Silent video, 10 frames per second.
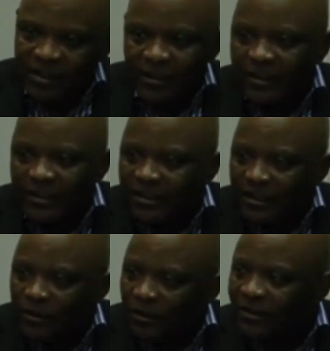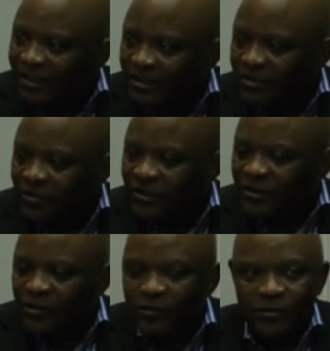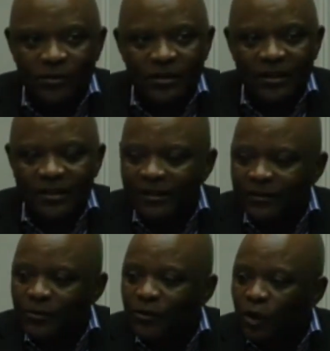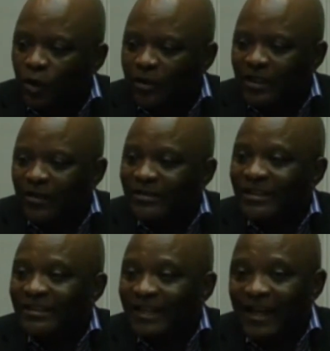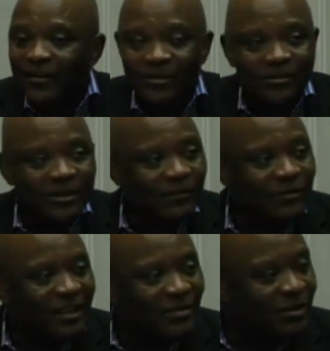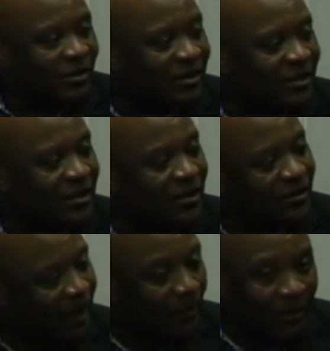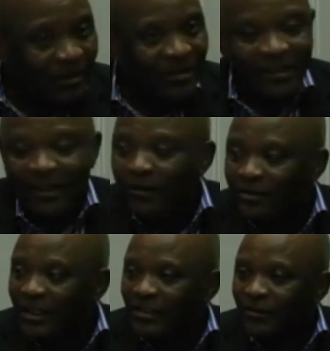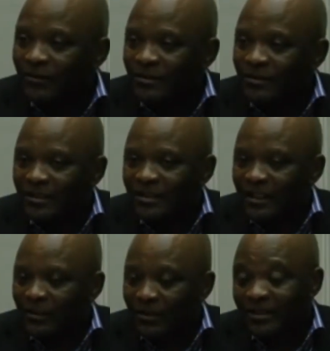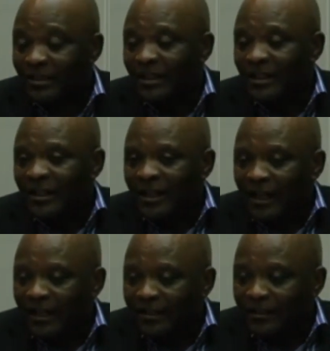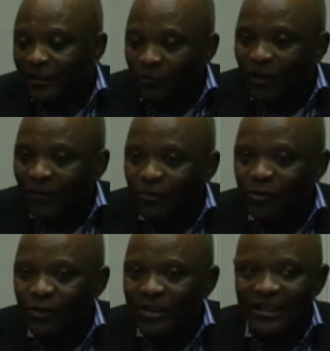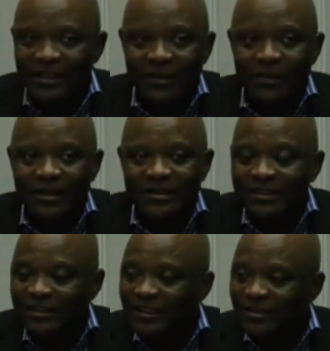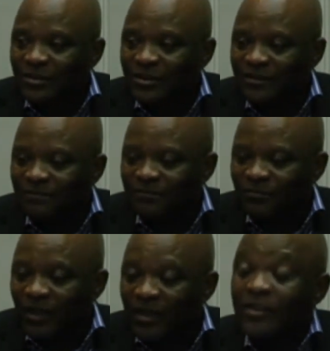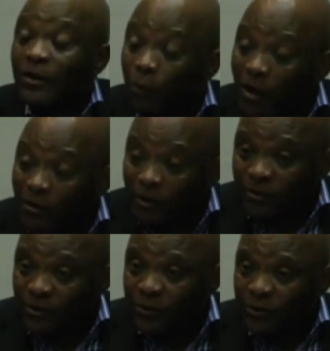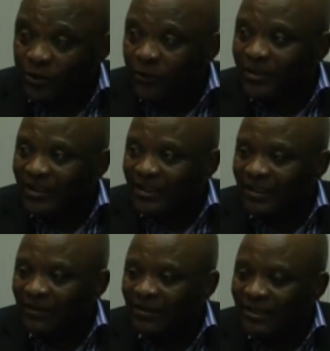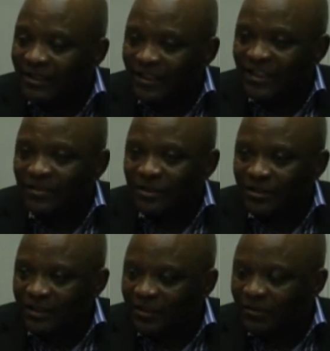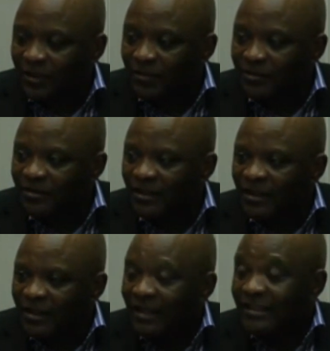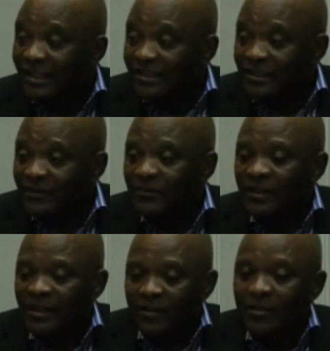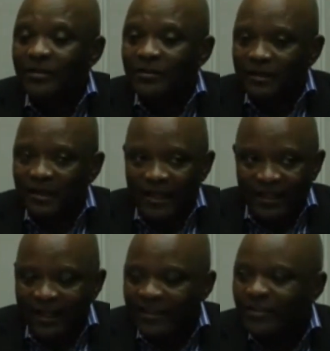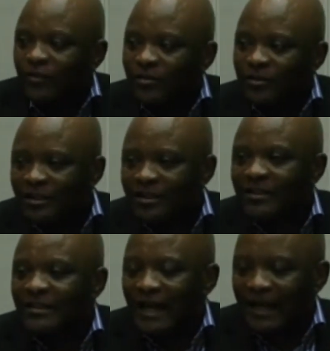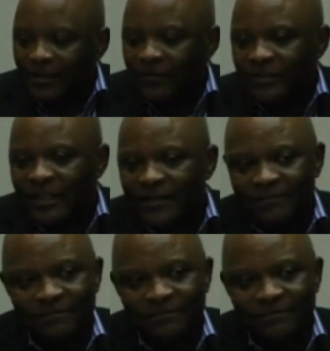it's not necessary to do lockdown in the entire country if transmission is not happening outside of certain areas. And if you have to do it in areas that transmission, it's a welcome tool to do it in areas that transmission is becoming extensive, but engage the community ahead of time.